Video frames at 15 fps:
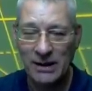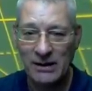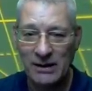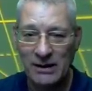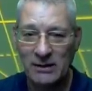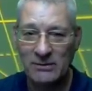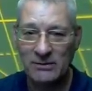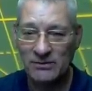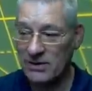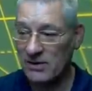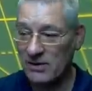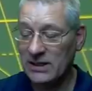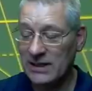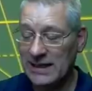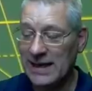uh,
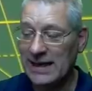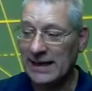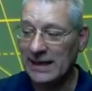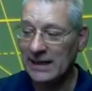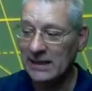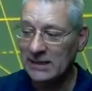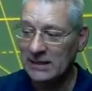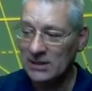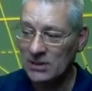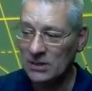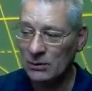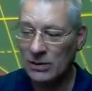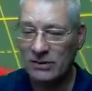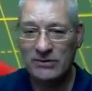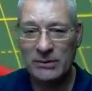forever and a day. So
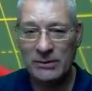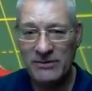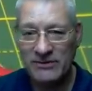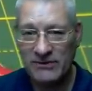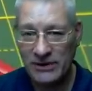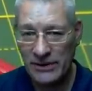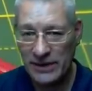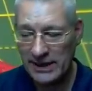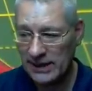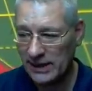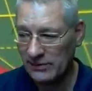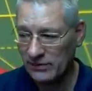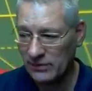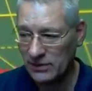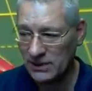what I've got to be very
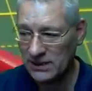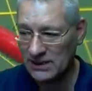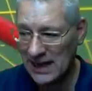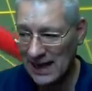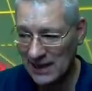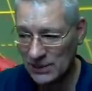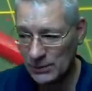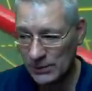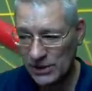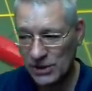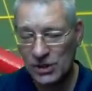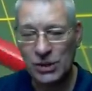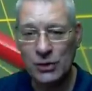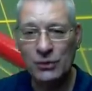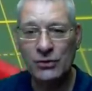careful of is as we
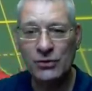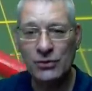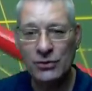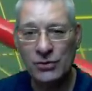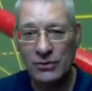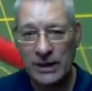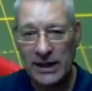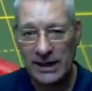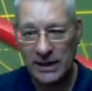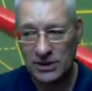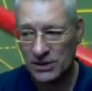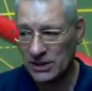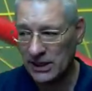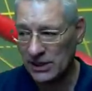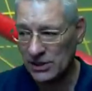tune through the radio
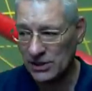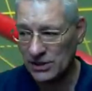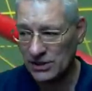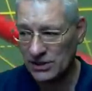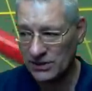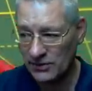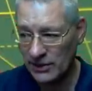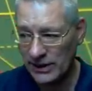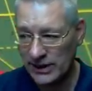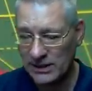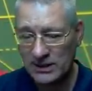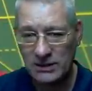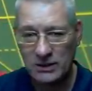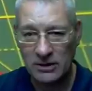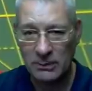stations, if we
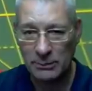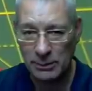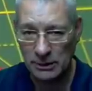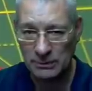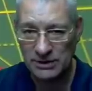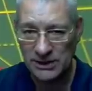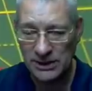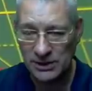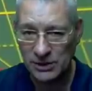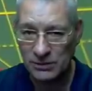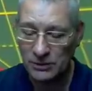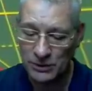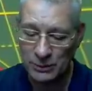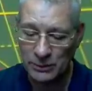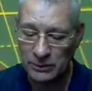hit like a pop station,
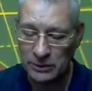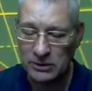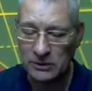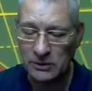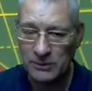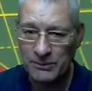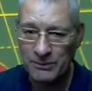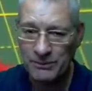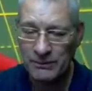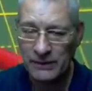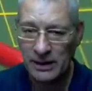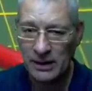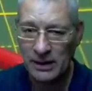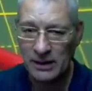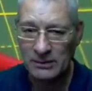which we will,
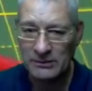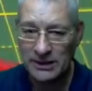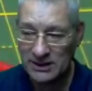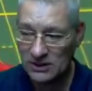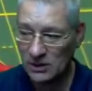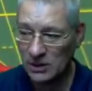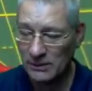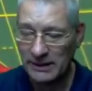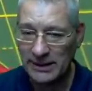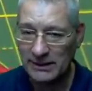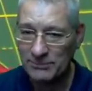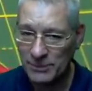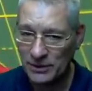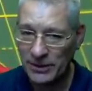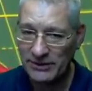um, it's got to be
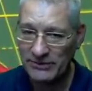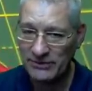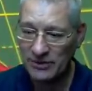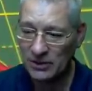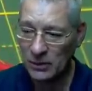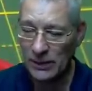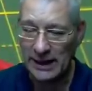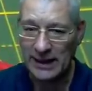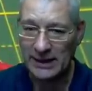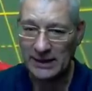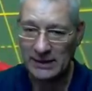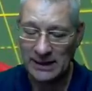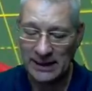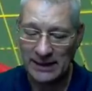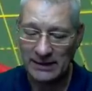brief, quick,
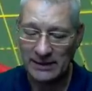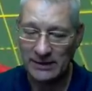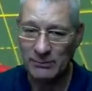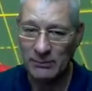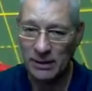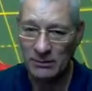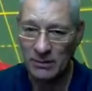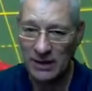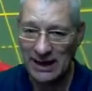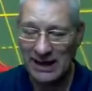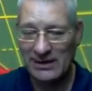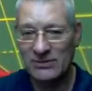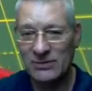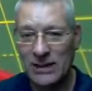and um, I might have to